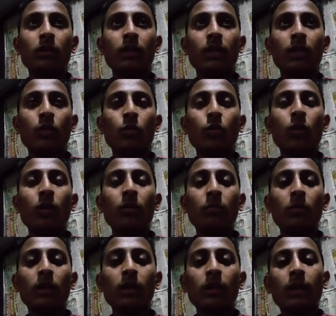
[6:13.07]
their roll
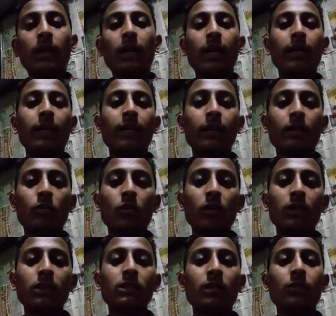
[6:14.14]
number, and their
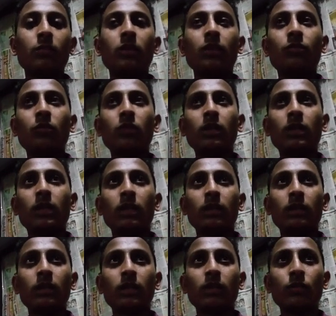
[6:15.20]
college name. If we
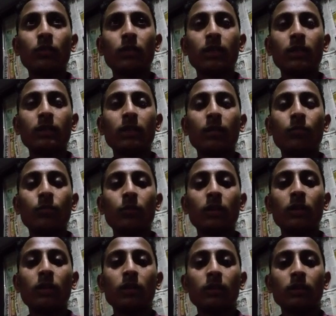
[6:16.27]
can give an example,
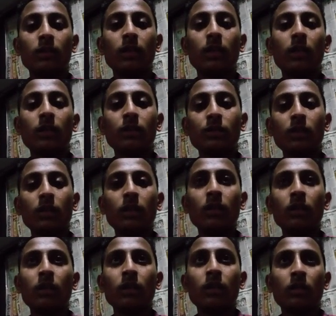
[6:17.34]
the Harshal
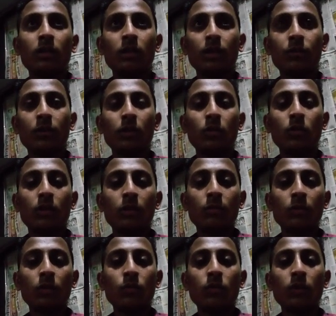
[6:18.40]
having roll
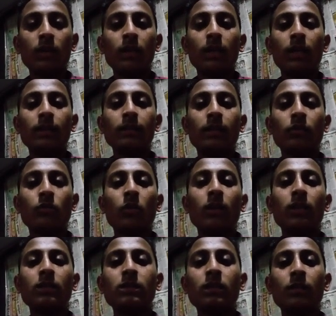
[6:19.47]
number 1 and the
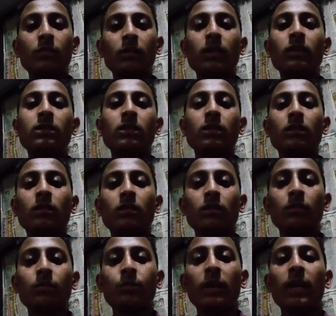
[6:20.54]
college name is
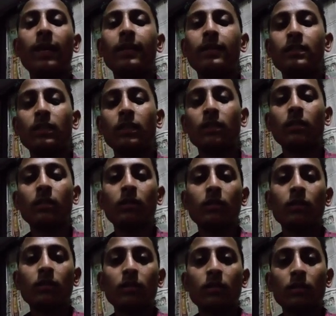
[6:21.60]
PREC.
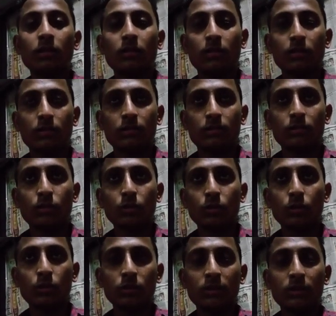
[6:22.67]

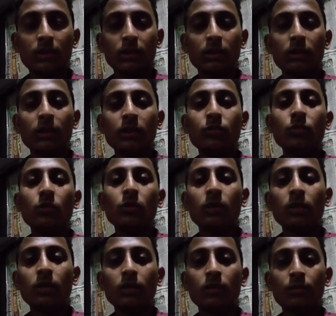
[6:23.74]
So this
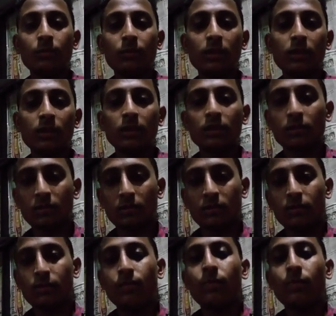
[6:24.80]
will be the